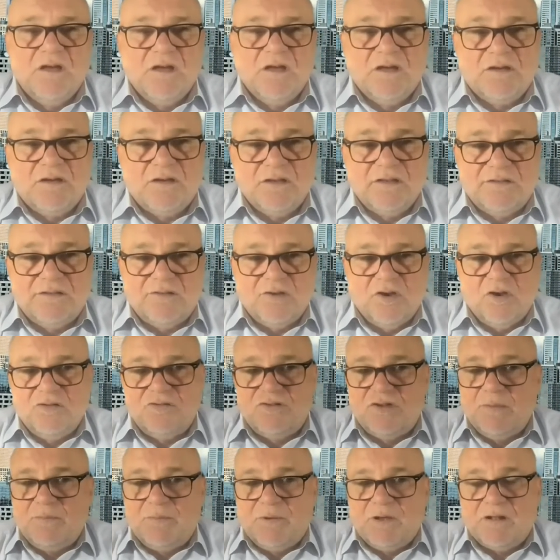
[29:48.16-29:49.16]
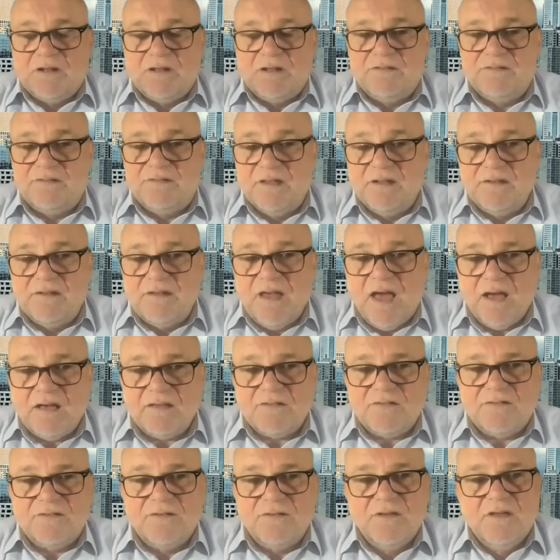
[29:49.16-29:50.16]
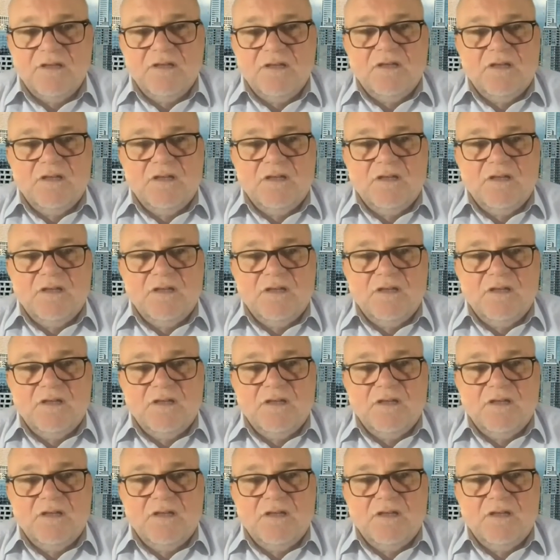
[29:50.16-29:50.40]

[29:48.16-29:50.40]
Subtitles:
concern typically syntax.